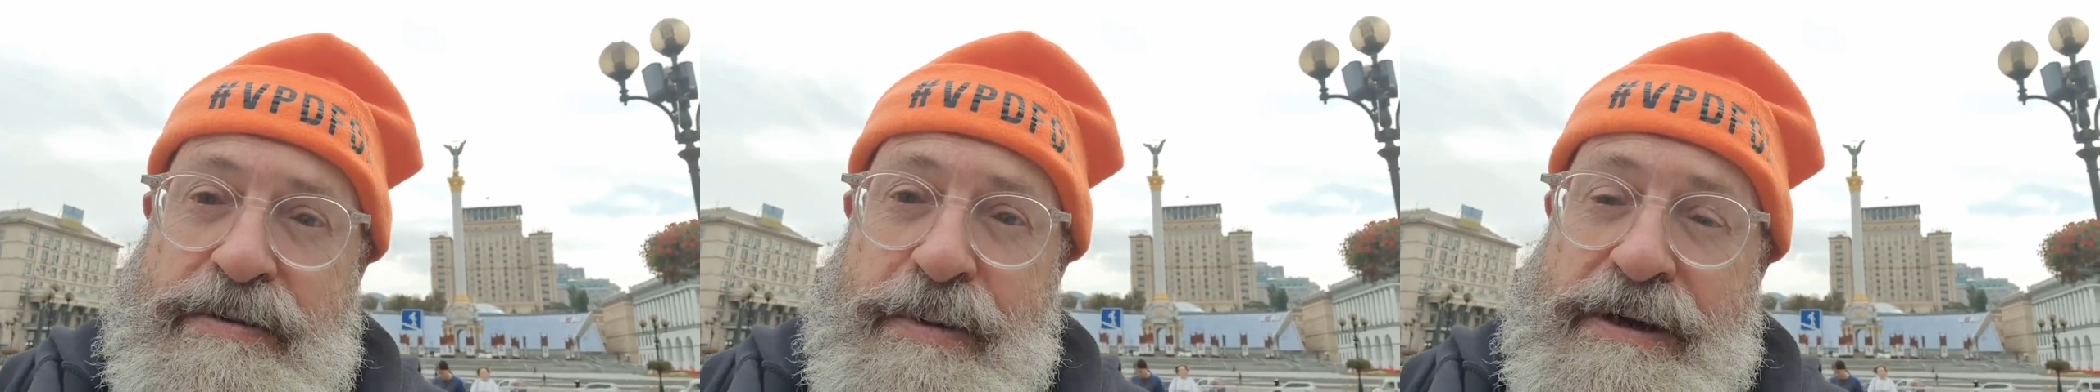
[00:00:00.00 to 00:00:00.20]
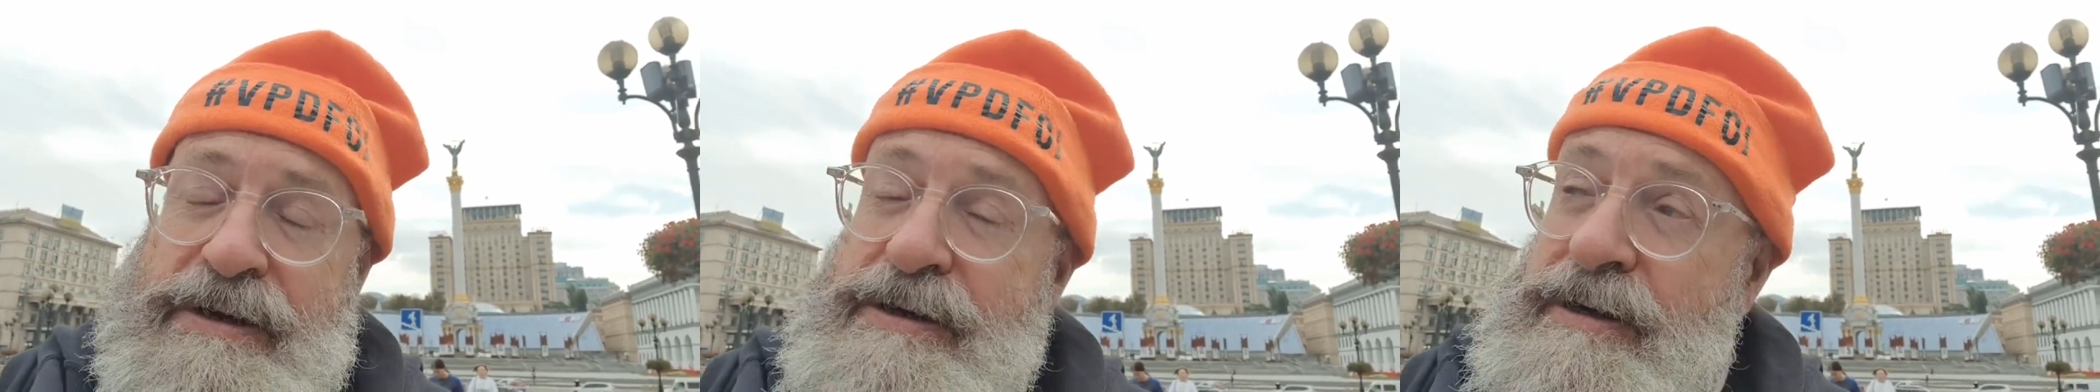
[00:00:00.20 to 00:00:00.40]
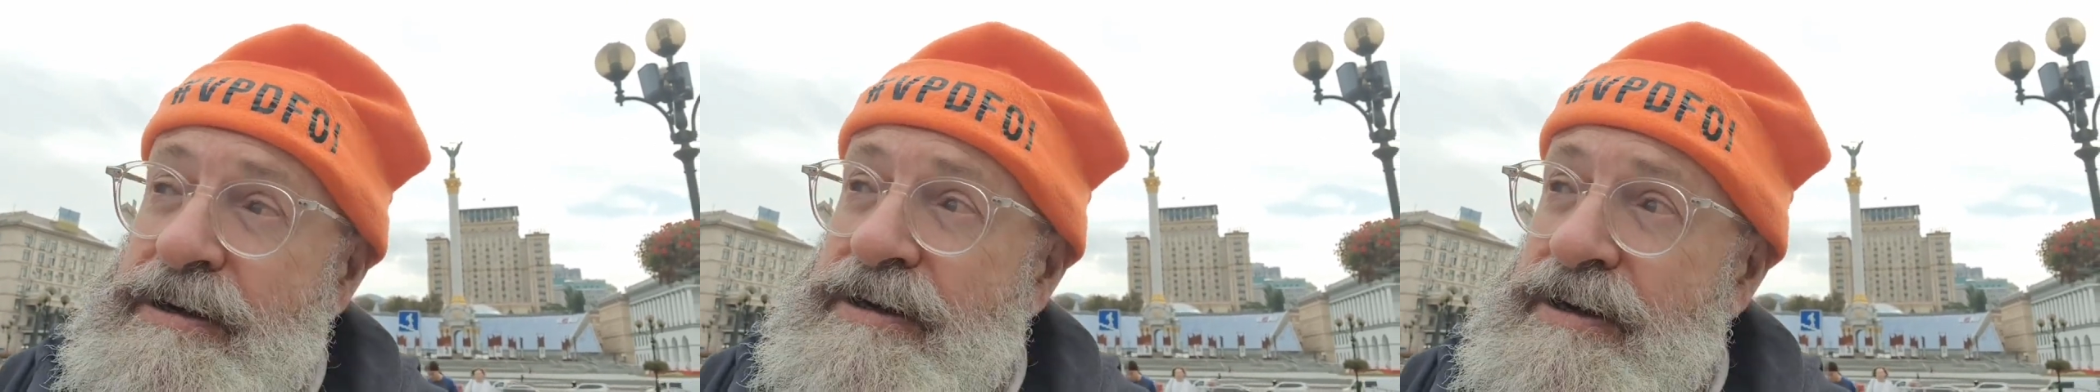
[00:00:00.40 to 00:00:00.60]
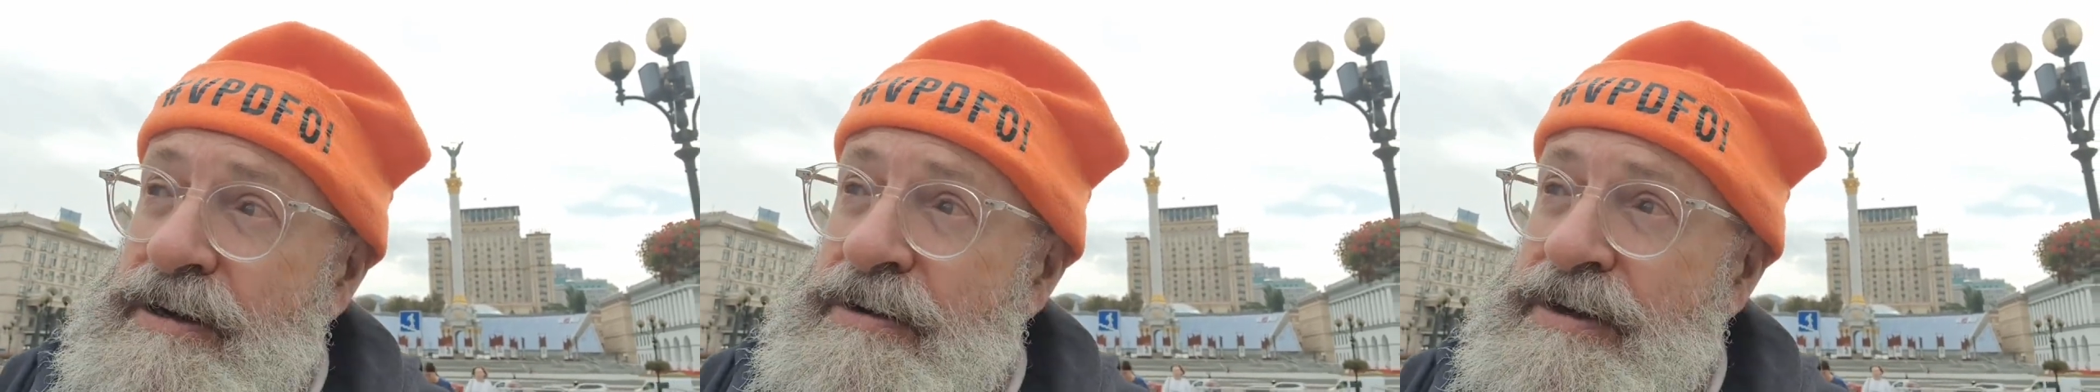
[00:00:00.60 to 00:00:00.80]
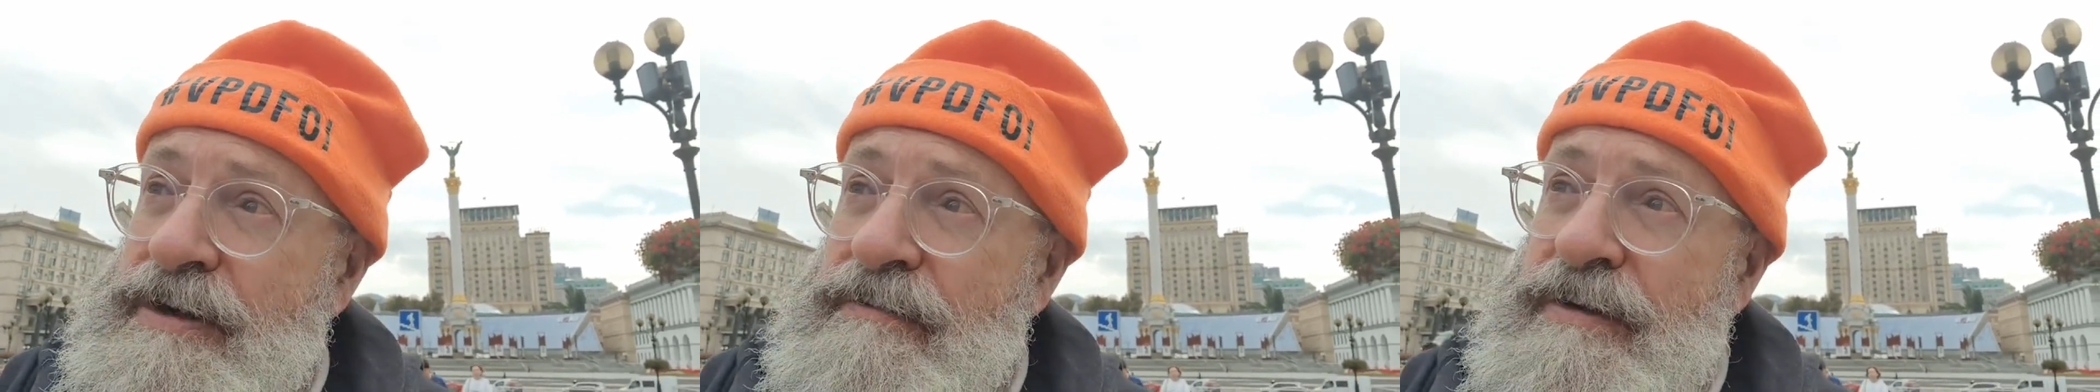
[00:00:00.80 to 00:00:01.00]
speaks
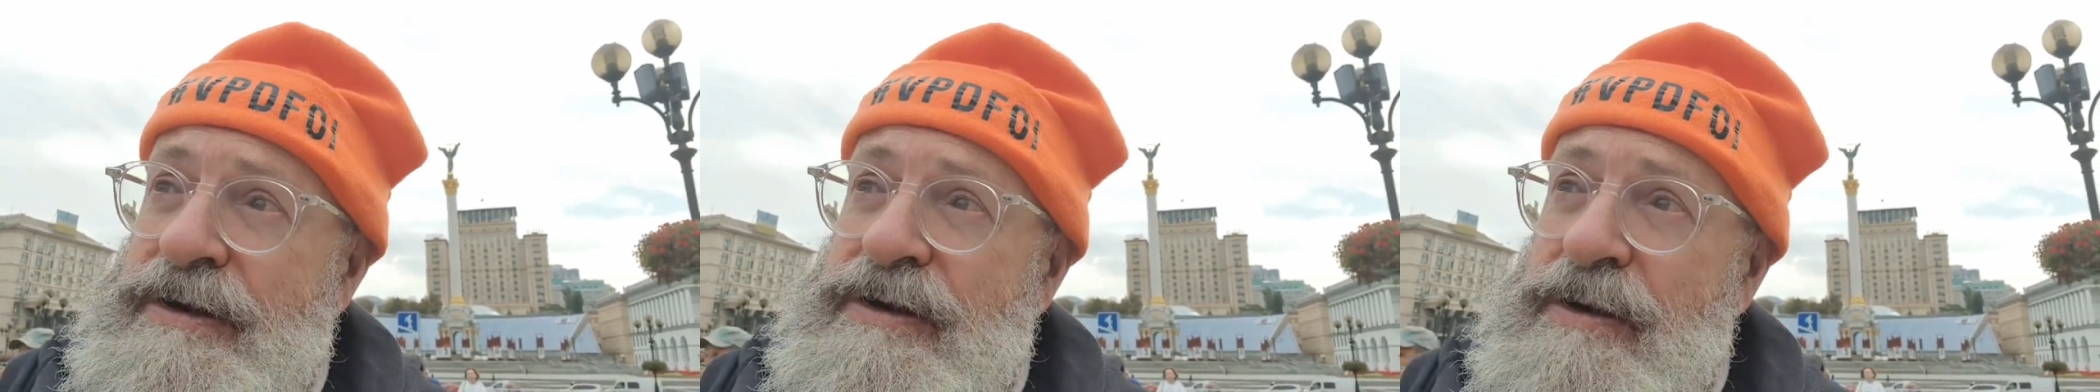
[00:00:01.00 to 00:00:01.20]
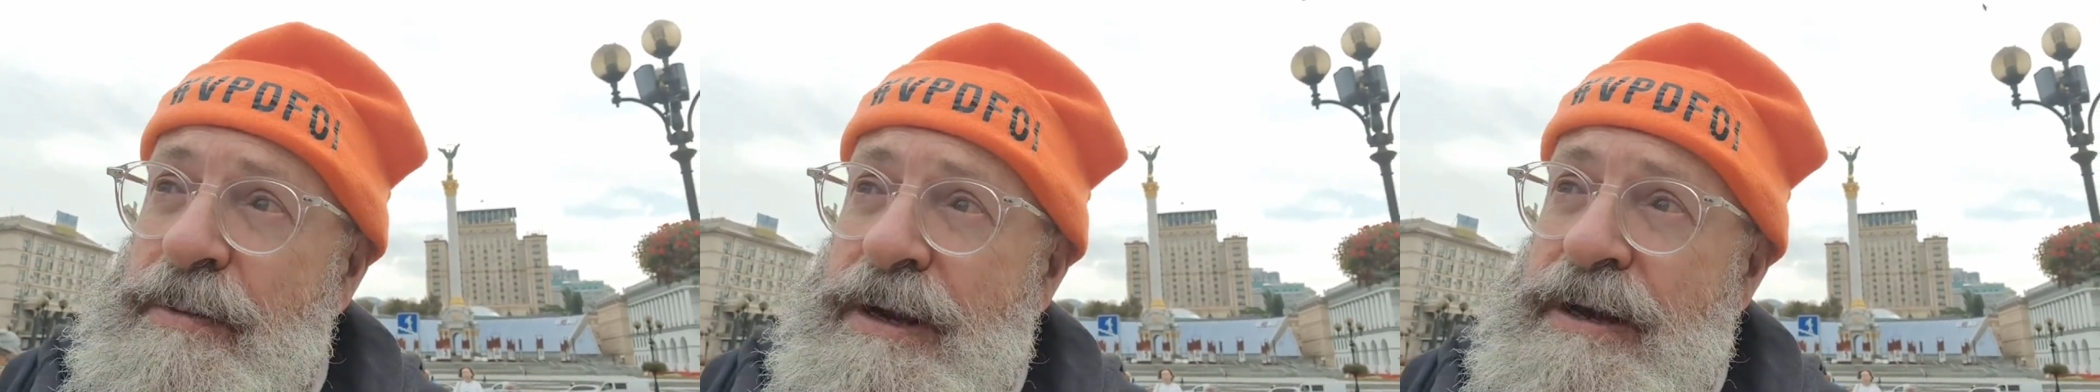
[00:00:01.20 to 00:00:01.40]
exclusively to